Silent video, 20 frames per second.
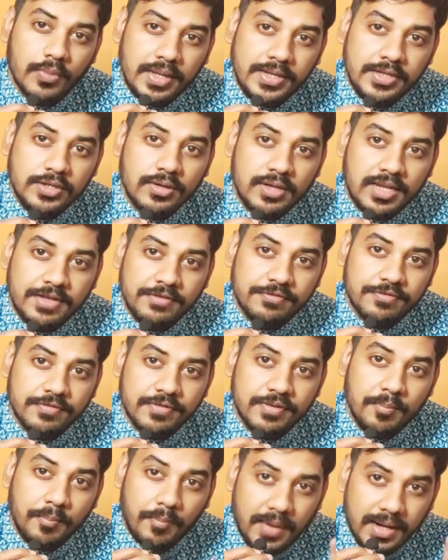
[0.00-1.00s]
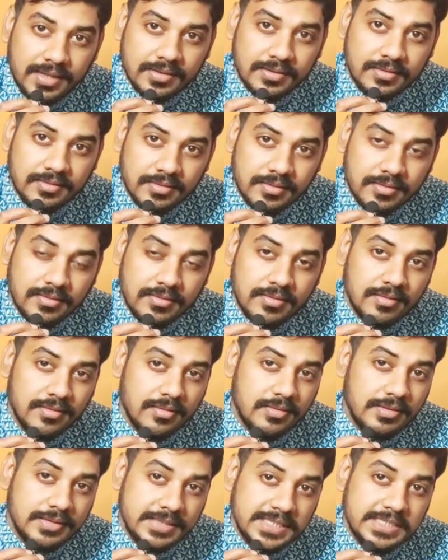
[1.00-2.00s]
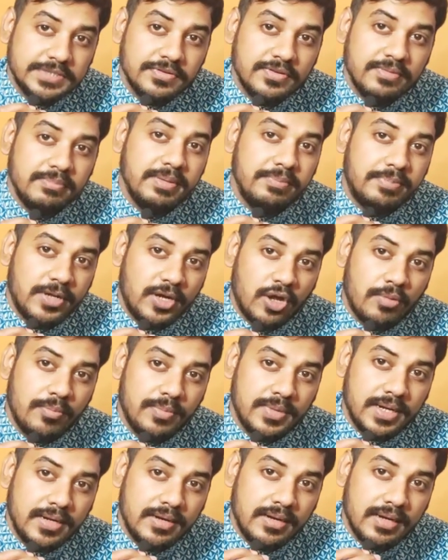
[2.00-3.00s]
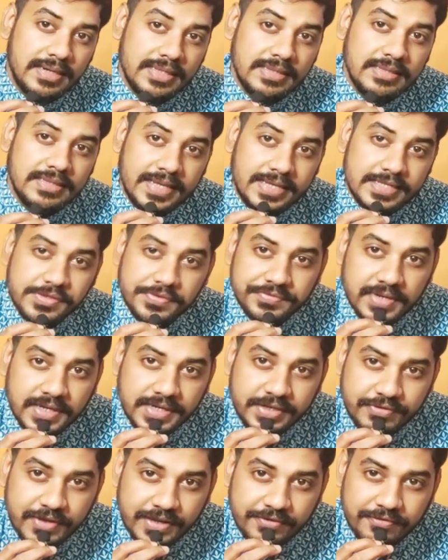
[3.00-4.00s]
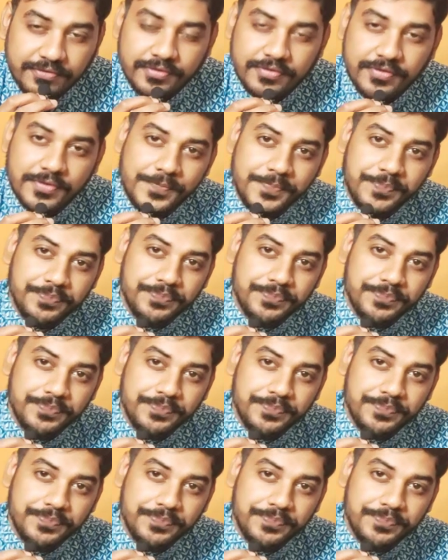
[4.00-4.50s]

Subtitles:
in your life, but this will be predominant till the age of 35.